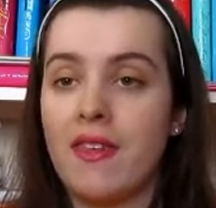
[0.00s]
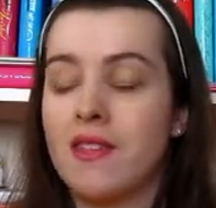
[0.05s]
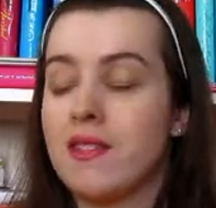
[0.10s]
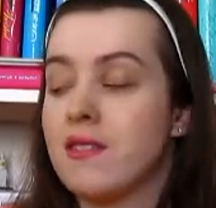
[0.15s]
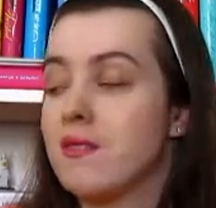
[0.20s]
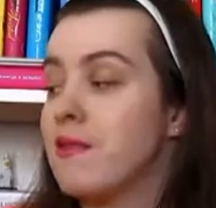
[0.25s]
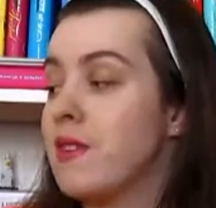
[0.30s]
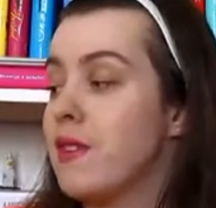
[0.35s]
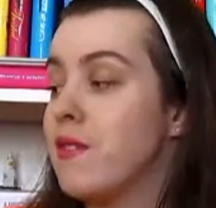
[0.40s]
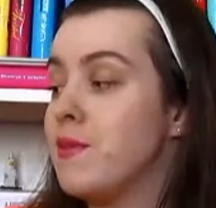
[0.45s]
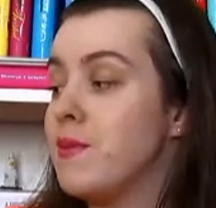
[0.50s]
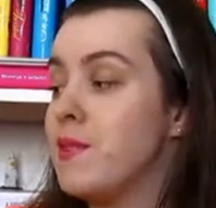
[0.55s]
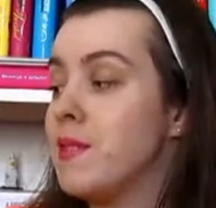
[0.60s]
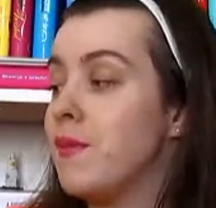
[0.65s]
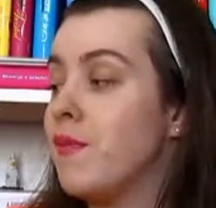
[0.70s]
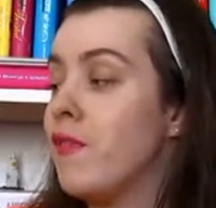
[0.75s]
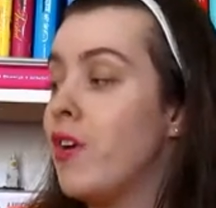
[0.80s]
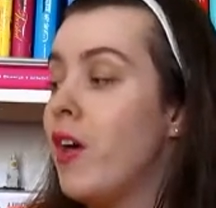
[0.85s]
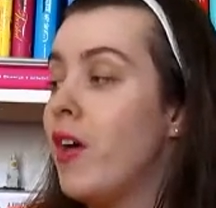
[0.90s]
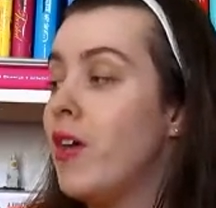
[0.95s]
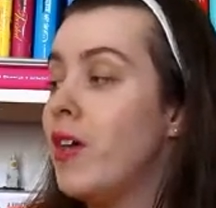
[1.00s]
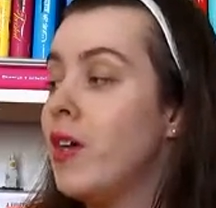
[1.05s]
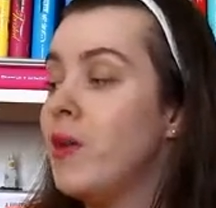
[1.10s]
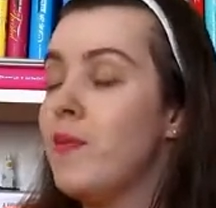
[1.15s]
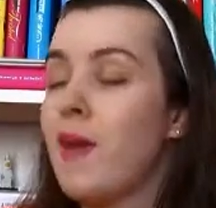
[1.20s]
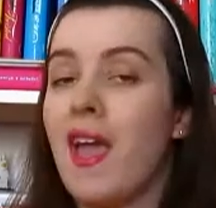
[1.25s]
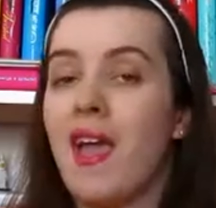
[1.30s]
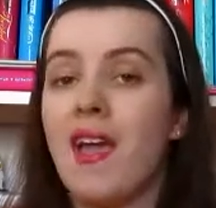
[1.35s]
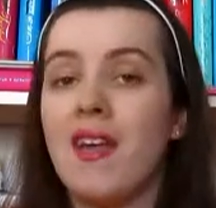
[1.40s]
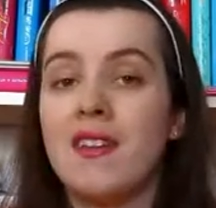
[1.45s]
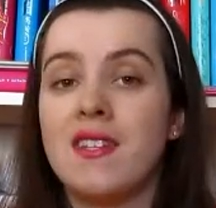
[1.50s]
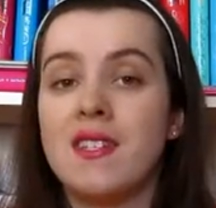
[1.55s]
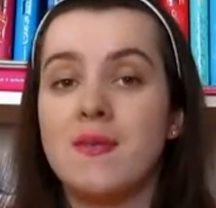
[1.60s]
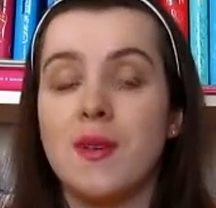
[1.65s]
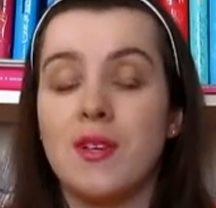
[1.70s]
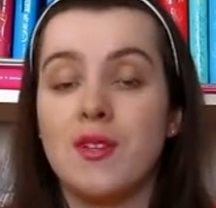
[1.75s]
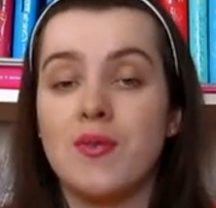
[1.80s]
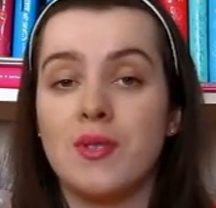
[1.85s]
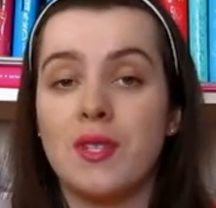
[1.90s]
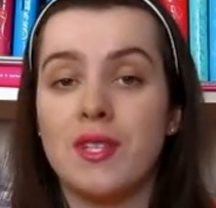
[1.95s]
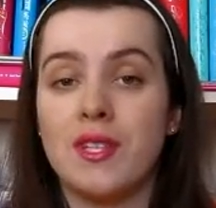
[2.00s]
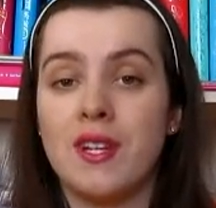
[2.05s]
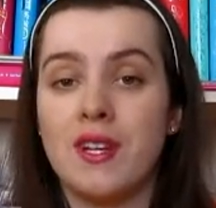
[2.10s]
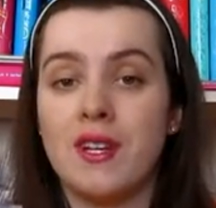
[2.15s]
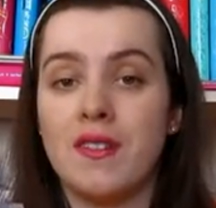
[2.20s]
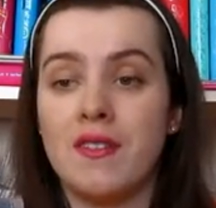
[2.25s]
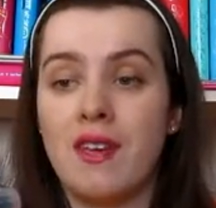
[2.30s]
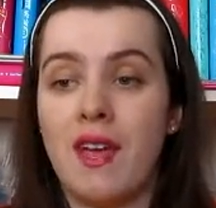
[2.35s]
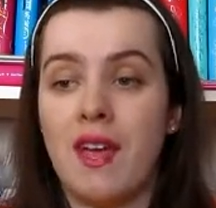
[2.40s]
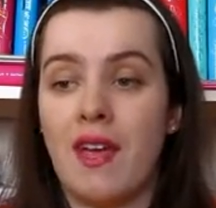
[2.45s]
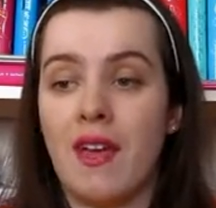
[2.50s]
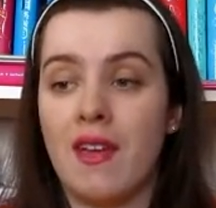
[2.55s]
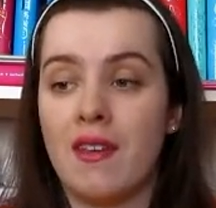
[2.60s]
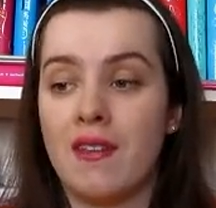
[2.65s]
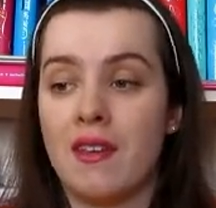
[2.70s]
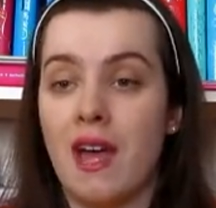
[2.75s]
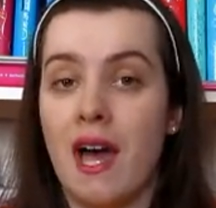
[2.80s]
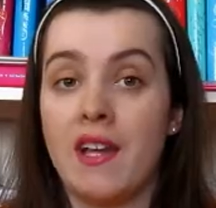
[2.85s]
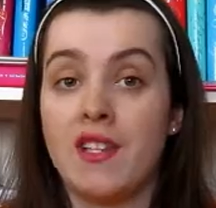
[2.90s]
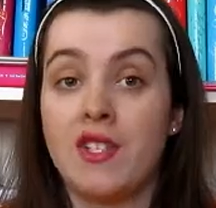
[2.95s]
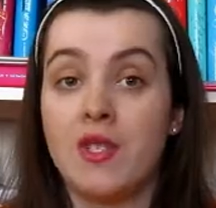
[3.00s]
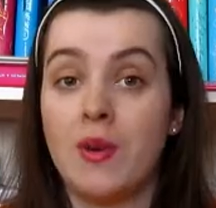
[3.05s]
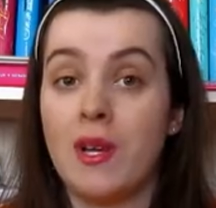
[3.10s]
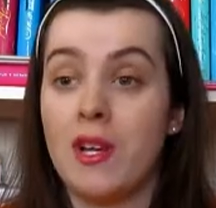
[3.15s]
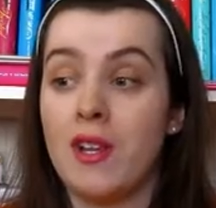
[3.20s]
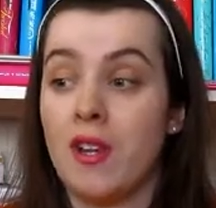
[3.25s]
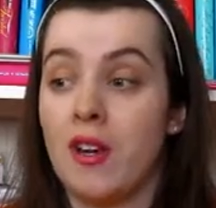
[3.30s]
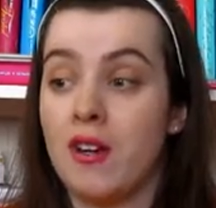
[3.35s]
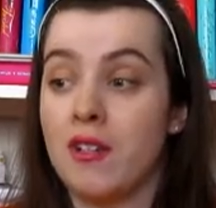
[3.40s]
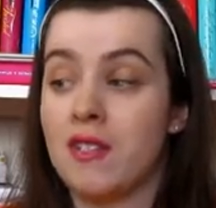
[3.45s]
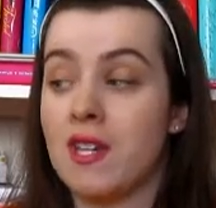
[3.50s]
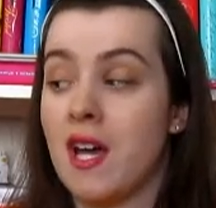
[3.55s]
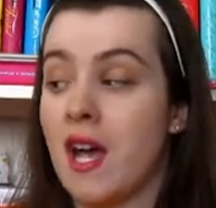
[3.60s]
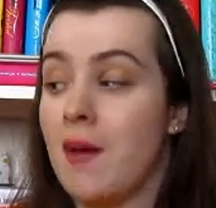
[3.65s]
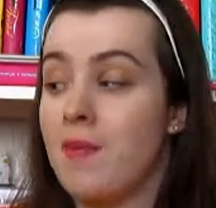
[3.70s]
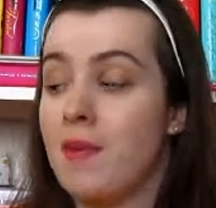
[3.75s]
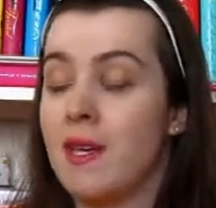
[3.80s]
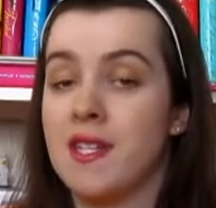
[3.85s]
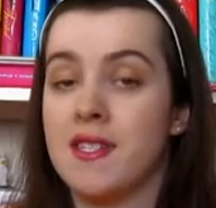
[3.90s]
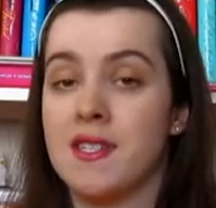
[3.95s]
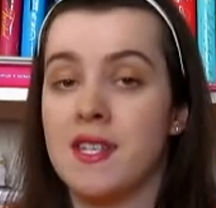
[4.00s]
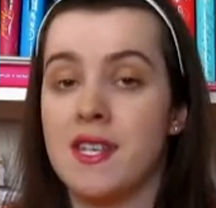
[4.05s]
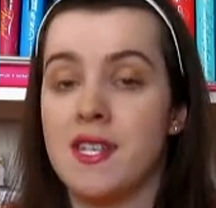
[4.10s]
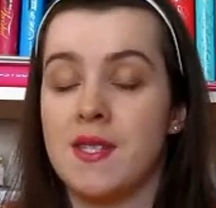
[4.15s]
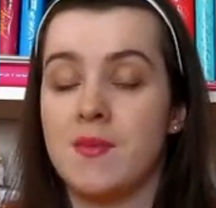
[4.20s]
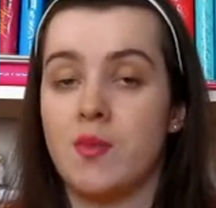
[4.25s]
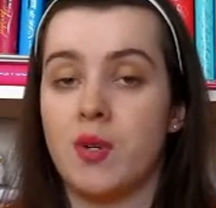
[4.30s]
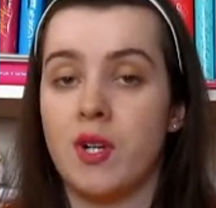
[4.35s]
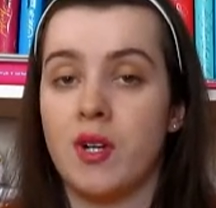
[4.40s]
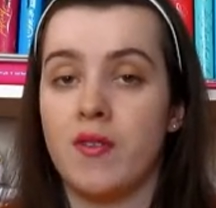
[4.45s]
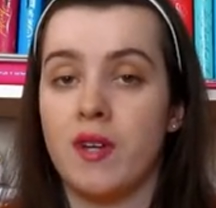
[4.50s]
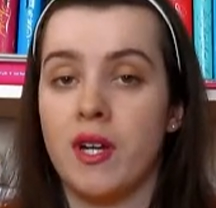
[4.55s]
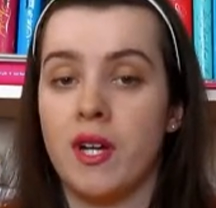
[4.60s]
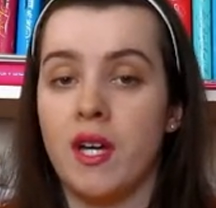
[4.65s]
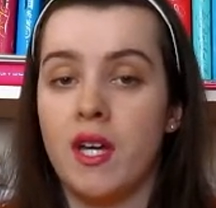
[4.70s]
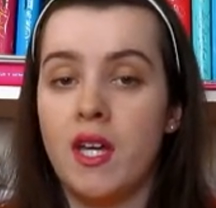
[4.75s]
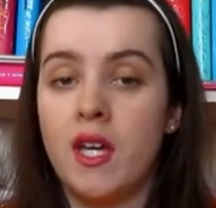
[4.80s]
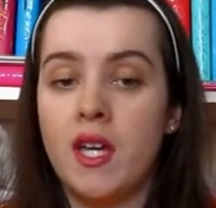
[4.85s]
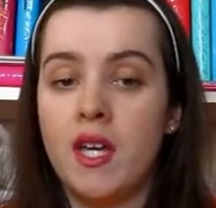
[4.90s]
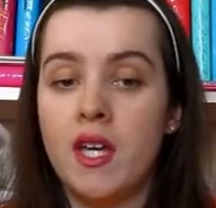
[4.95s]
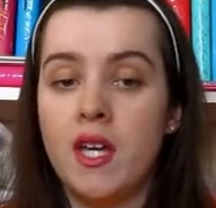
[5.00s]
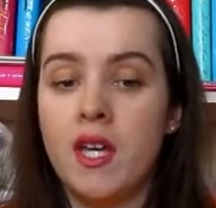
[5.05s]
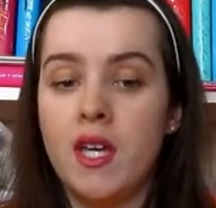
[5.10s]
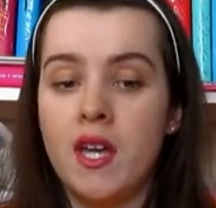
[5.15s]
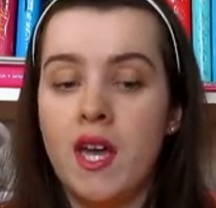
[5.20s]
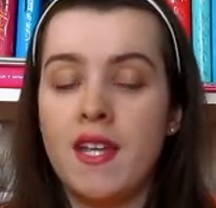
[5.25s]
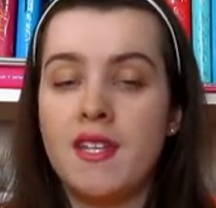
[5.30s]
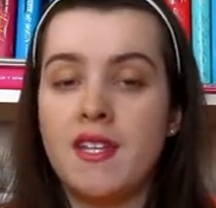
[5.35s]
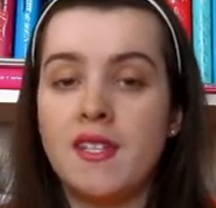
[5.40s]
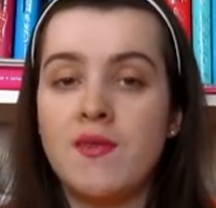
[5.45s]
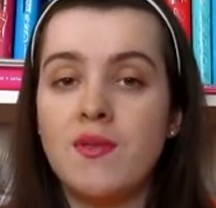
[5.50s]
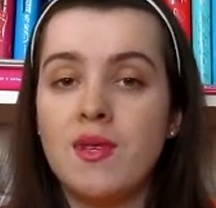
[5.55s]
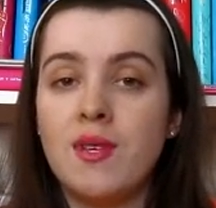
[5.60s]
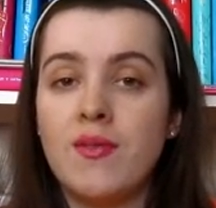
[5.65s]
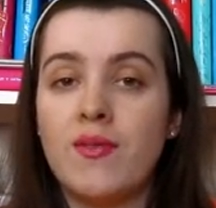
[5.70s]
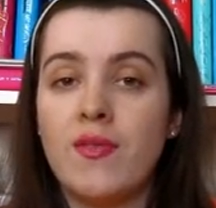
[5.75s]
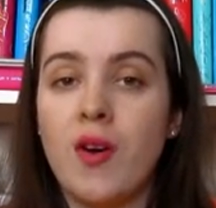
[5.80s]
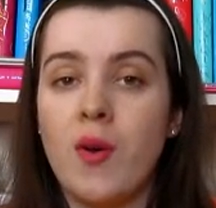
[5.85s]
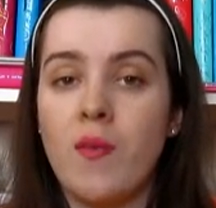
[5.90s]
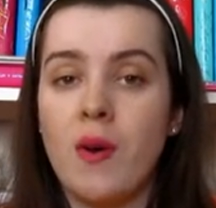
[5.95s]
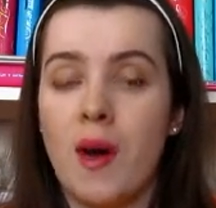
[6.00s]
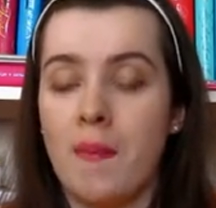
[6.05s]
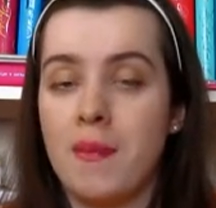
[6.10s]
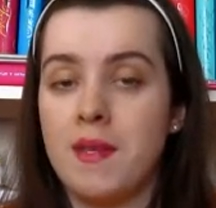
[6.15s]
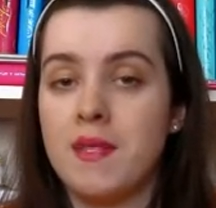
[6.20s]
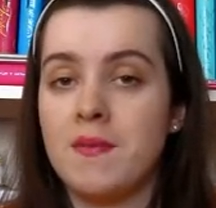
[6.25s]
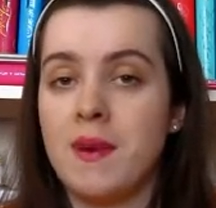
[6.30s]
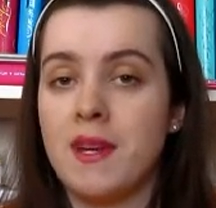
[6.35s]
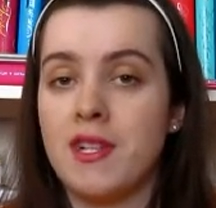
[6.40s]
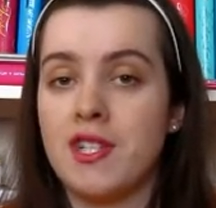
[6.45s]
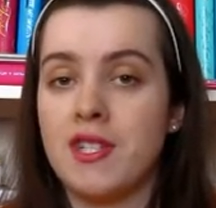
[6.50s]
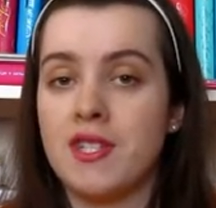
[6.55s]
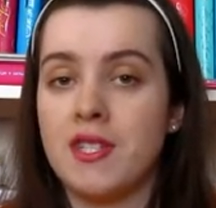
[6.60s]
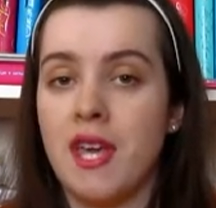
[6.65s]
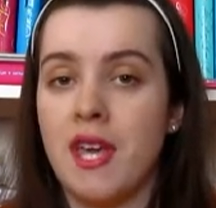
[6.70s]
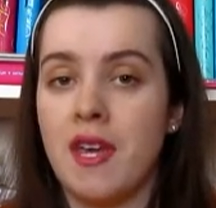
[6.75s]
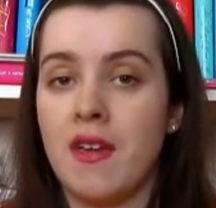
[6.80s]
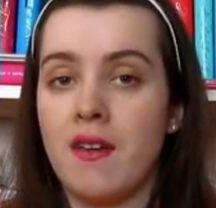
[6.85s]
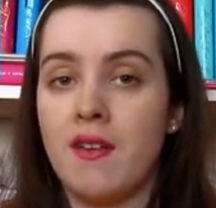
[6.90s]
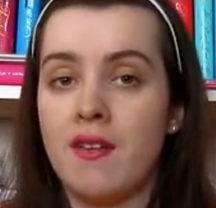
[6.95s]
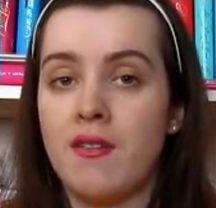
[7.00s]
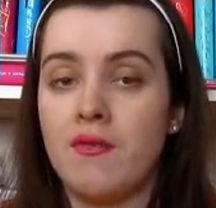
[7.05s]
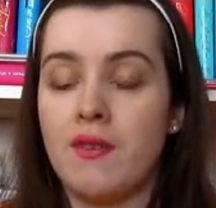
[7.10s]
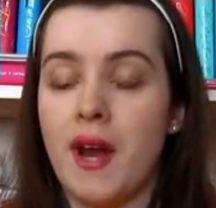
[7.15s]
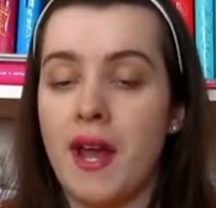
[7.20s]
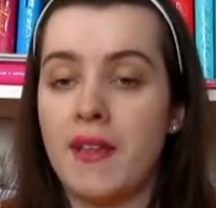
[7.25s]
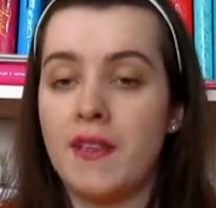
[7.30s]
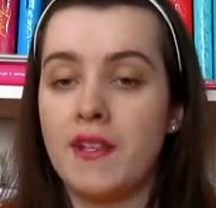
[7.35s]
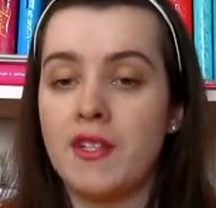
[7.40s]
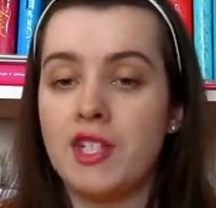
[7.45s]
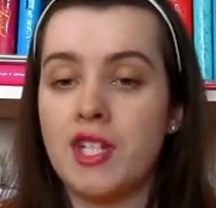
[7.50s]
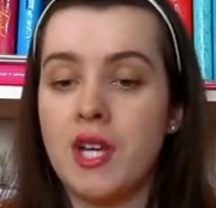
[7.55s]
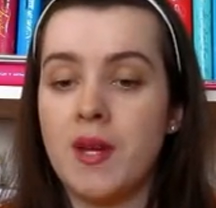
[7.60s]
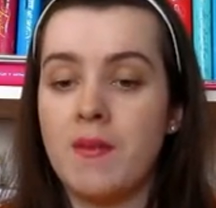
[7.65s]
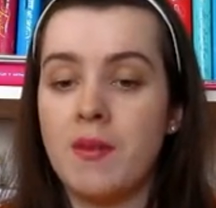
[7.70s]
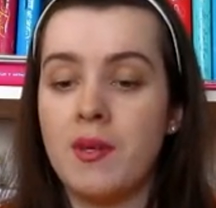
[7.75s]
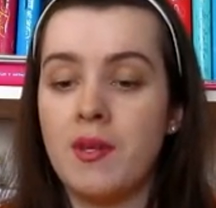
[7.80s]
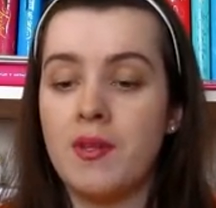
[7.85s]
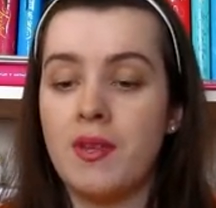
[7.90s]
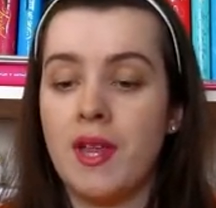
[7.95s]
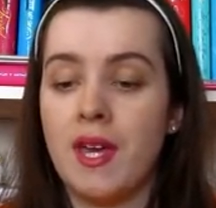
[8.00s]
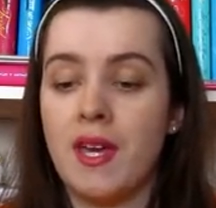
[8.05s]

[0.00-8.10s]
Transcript: That gives me some volume, and it smells really good and lasts quite a long time because it is more of a, it doesn't really foam up as much as like regular shampoo.